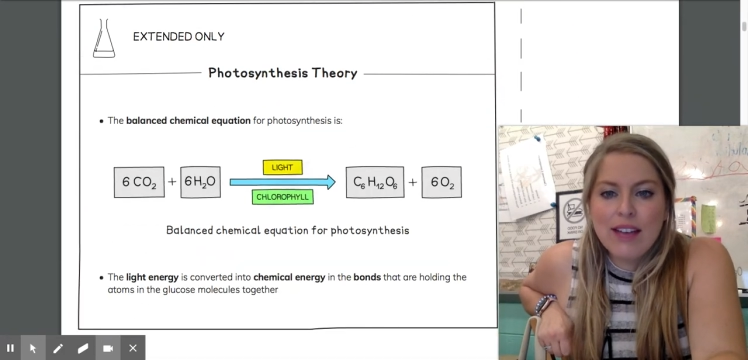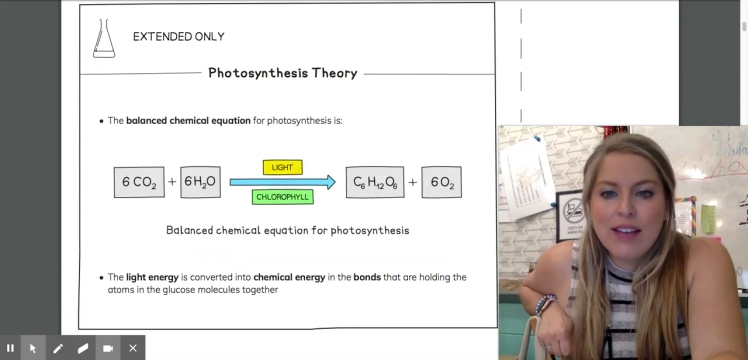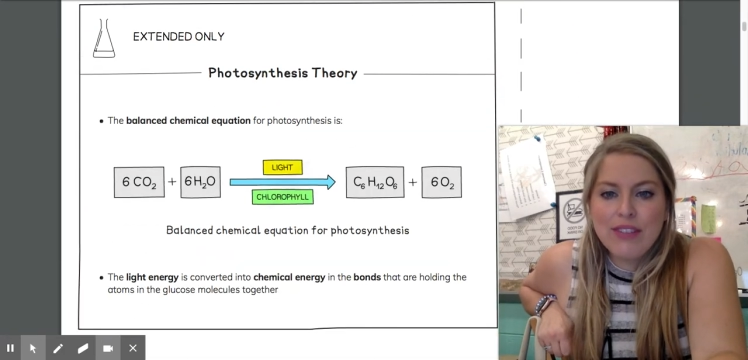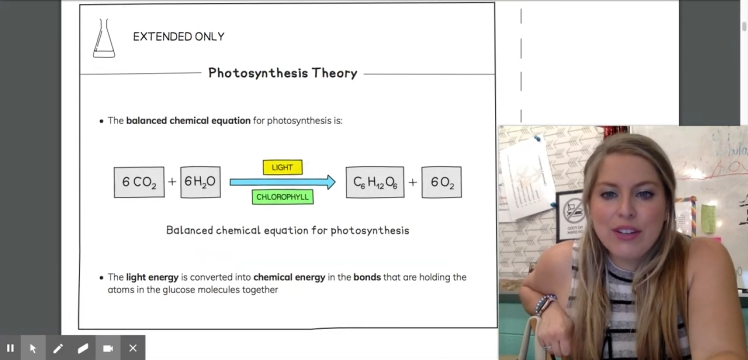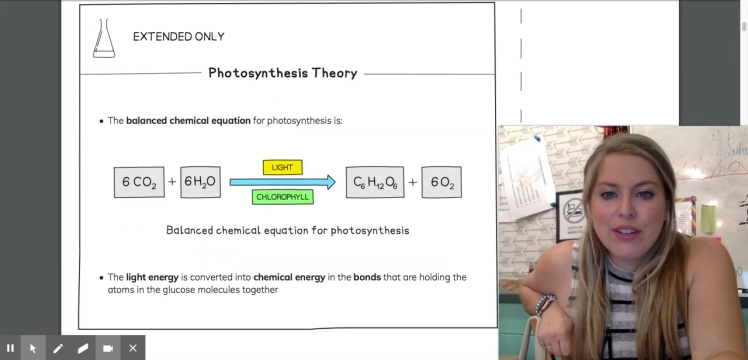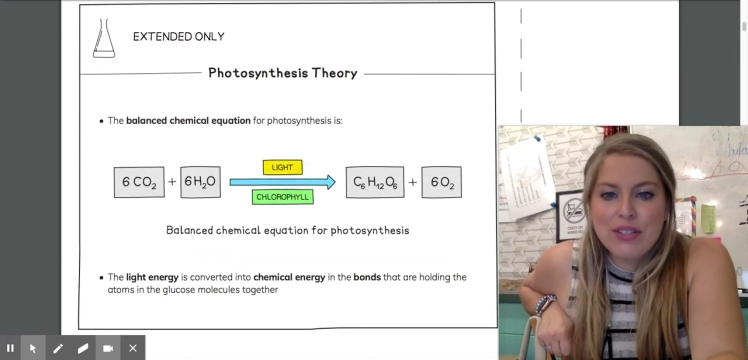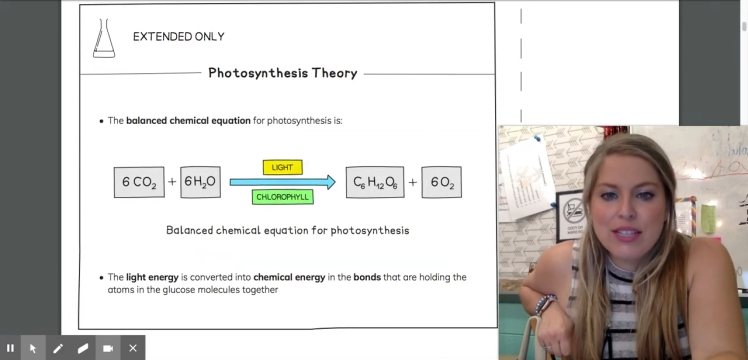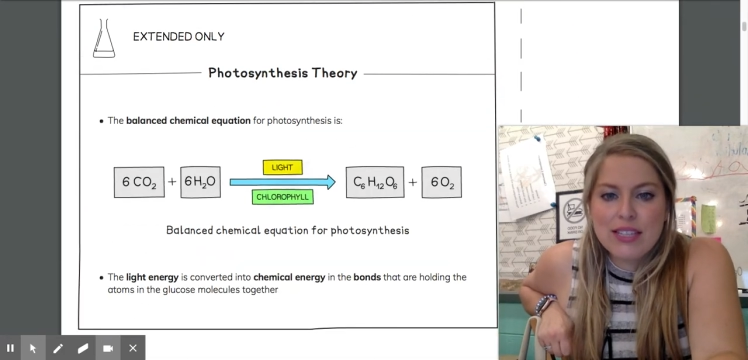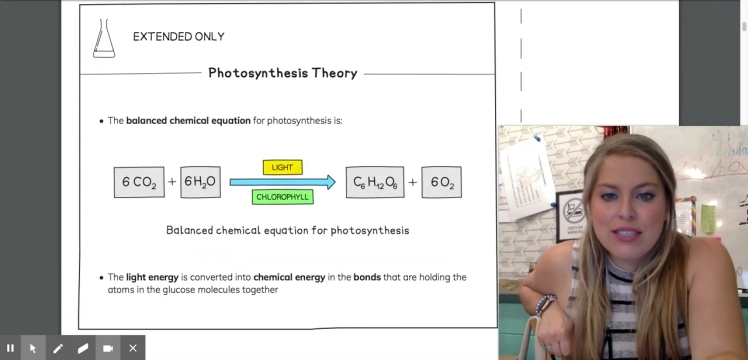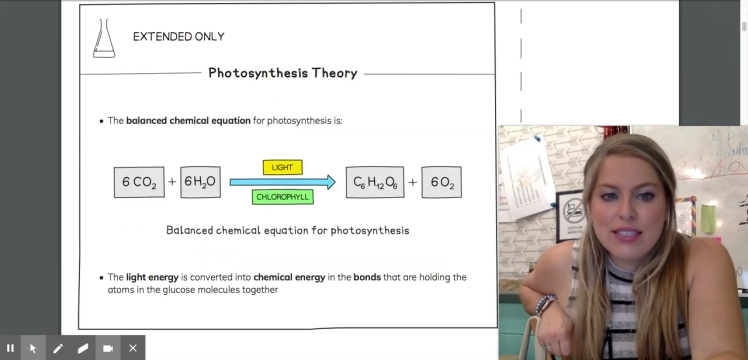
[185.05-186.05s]
of
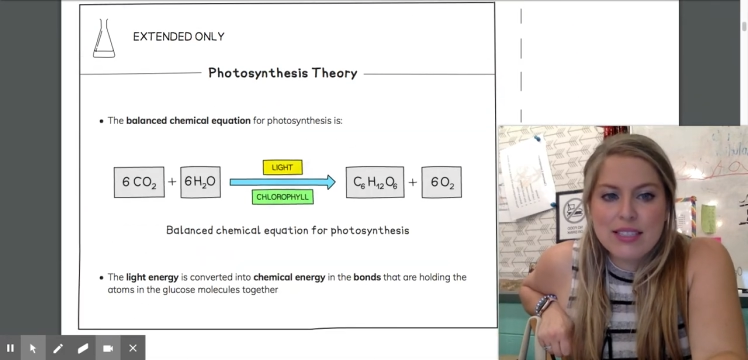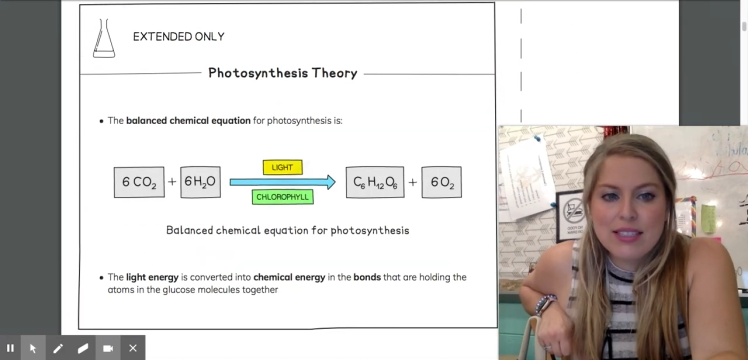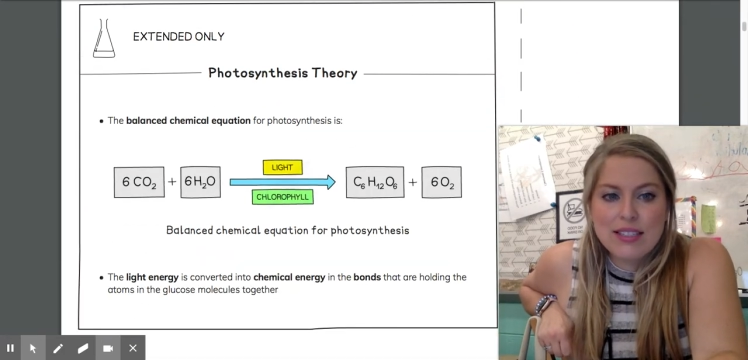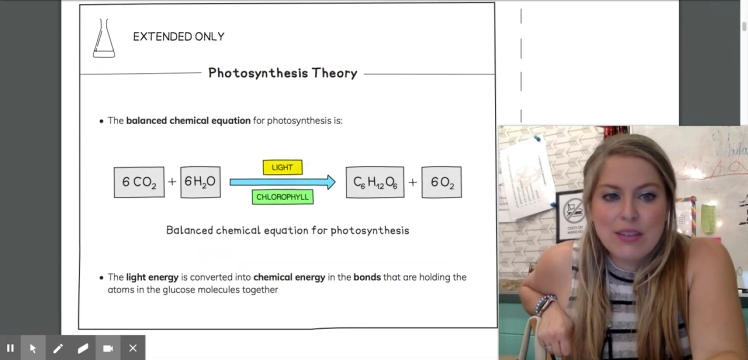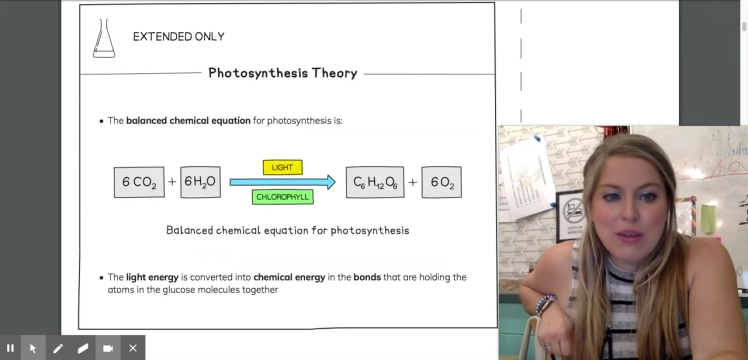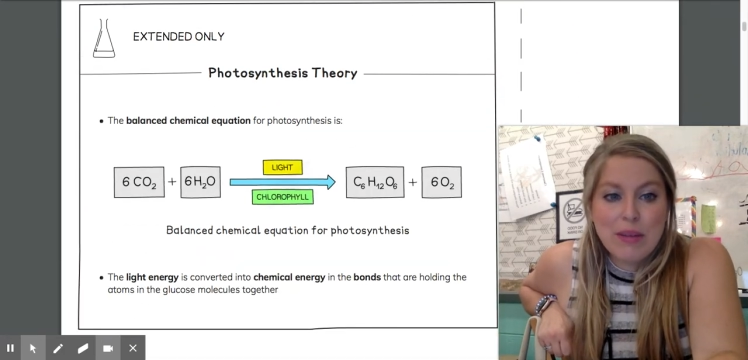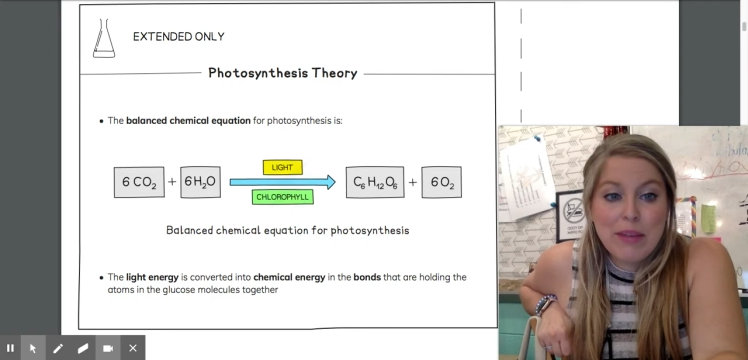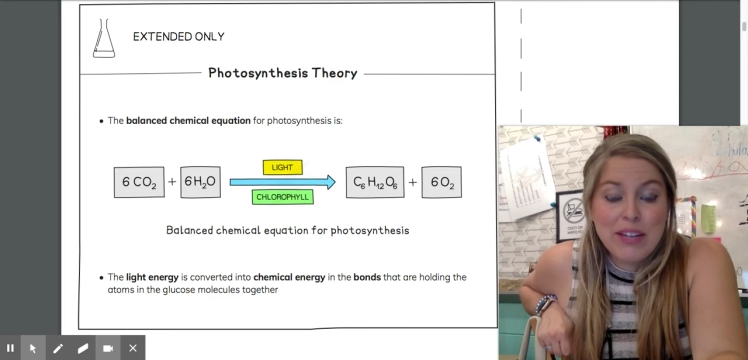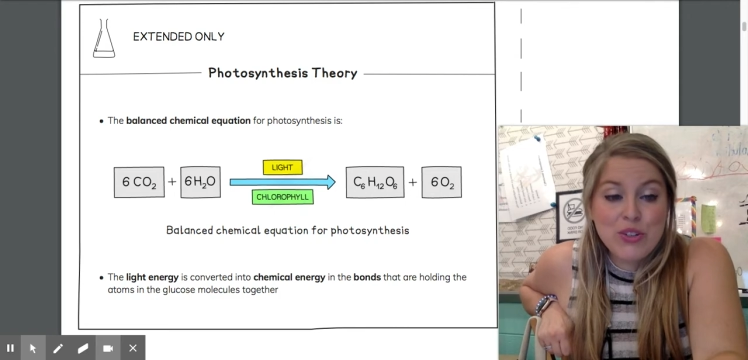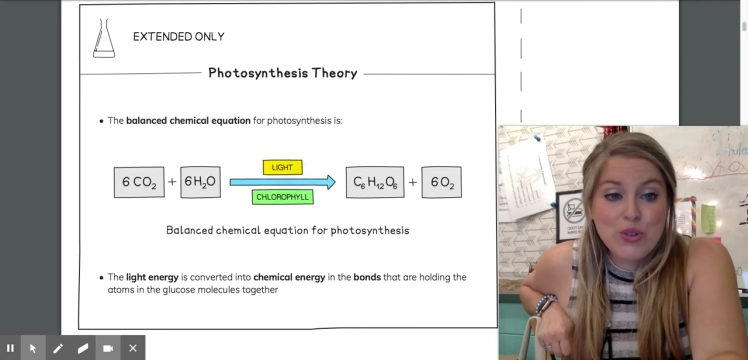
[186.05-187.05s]
photosynthesis because I want to make
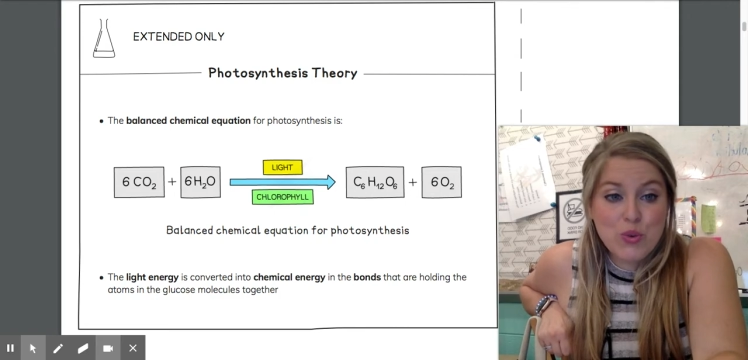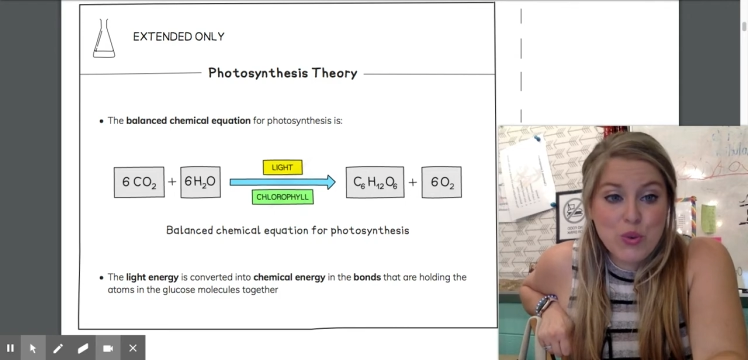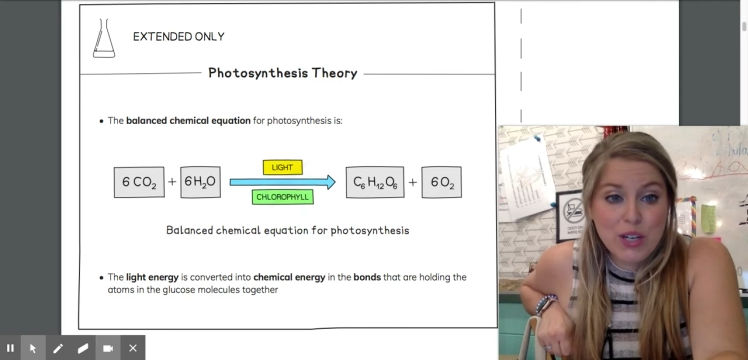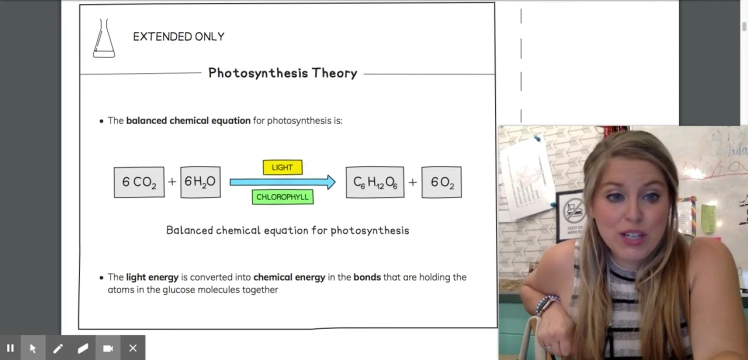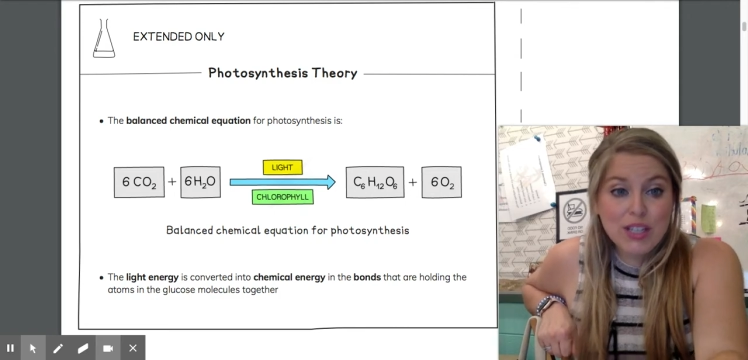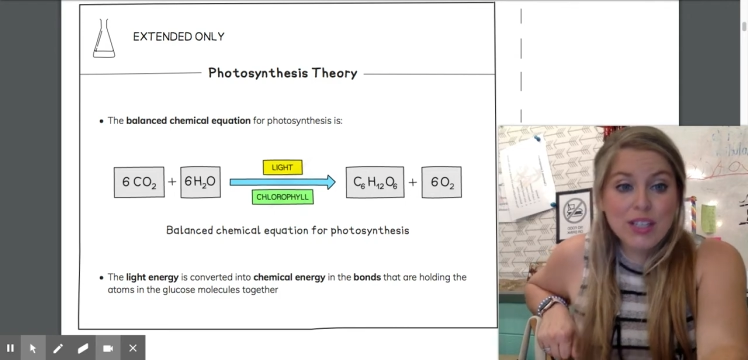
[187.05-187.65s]
sure